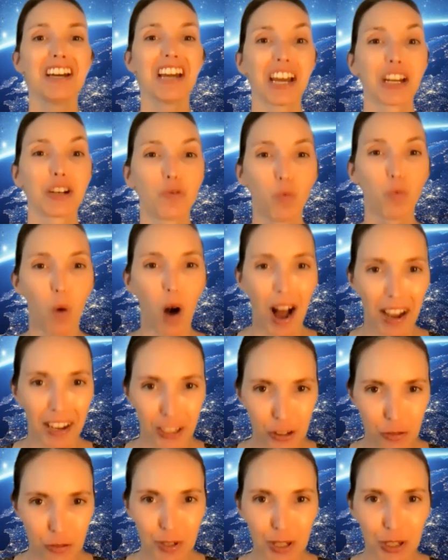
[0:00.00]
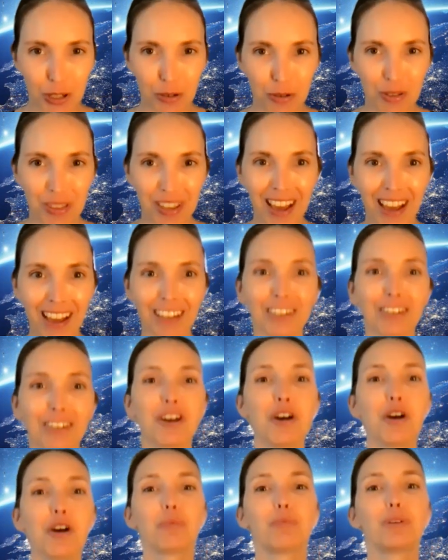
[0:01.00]
And why do we do that?
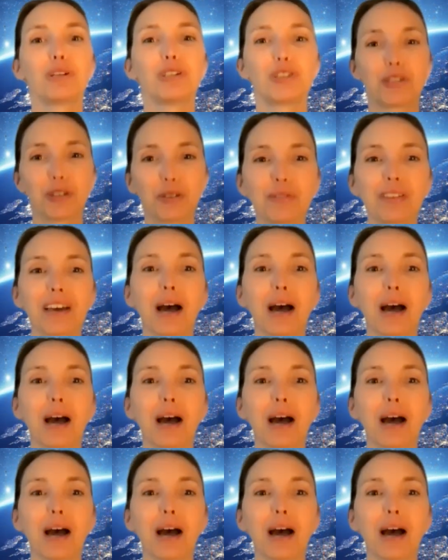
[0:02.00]
We do